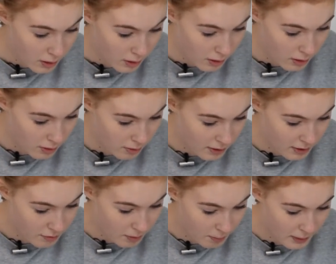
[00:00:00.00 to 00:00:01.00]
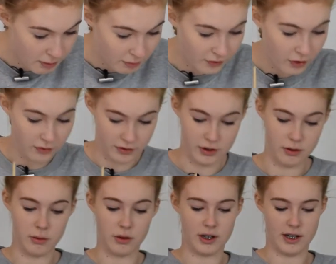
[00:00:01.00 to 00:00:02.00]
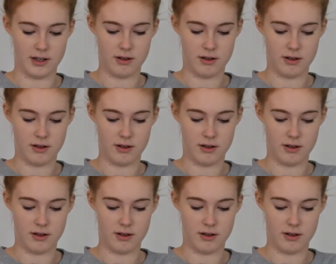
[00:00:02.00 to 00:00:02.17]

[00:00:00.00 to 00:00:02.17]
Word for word: And then repeat with the other two, okay.